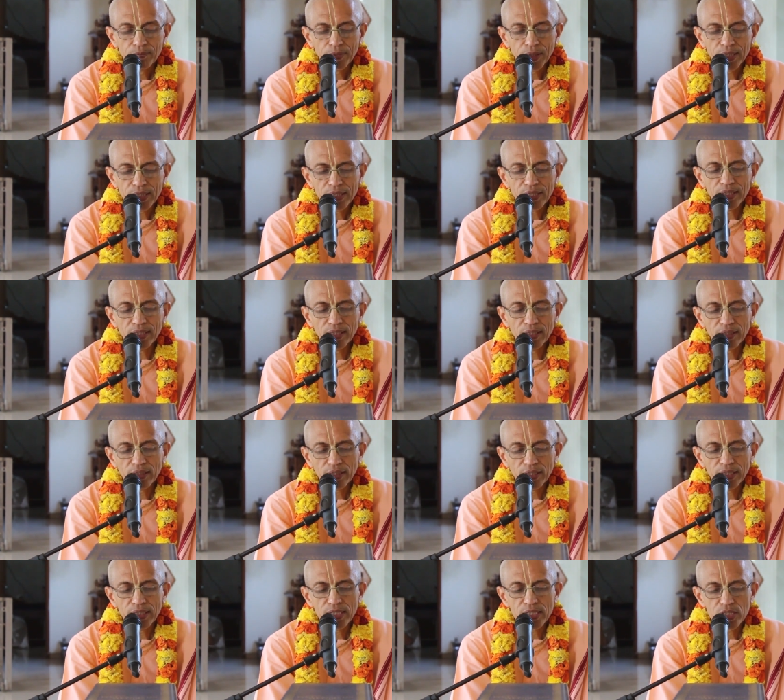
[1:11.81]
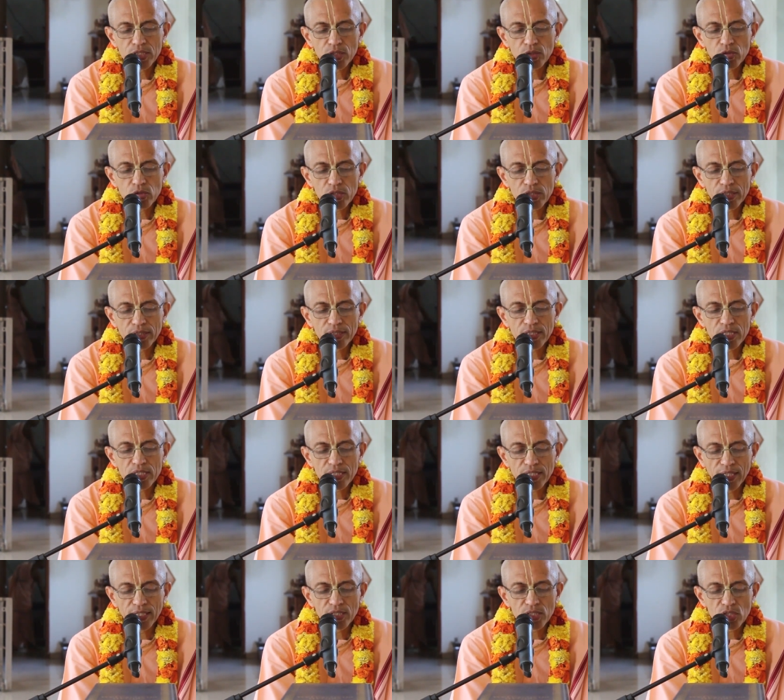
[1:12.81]
But here it is used in the
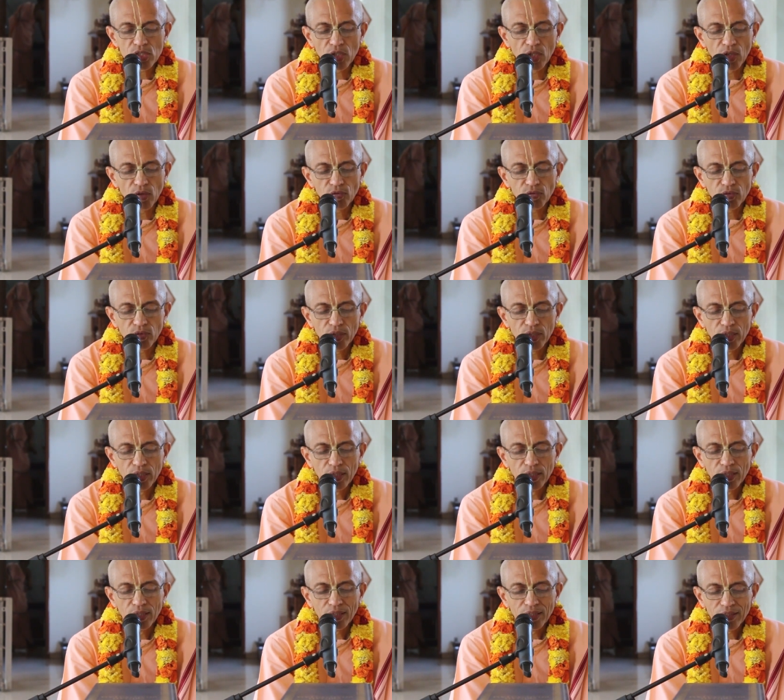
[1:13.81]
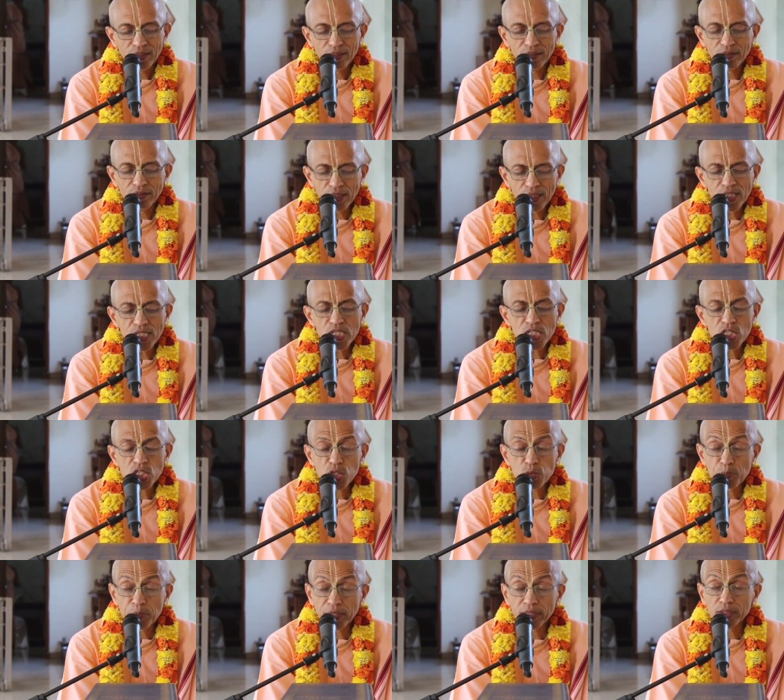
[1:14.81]
sense of the
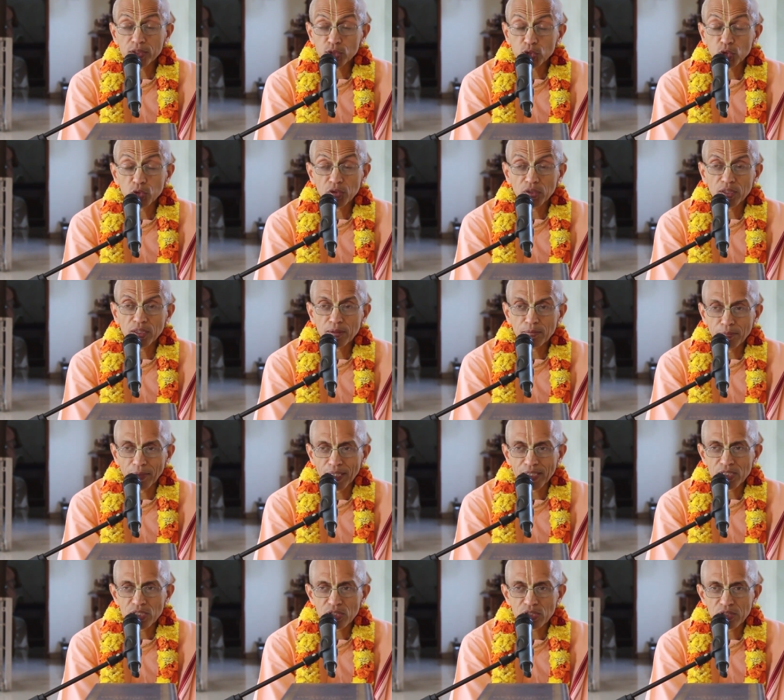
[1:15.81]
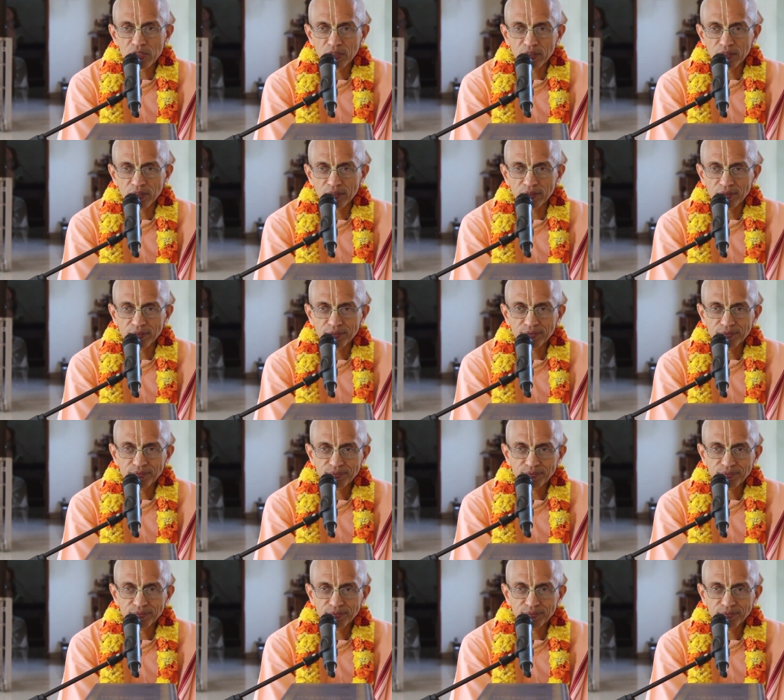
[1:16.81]
spiritual master.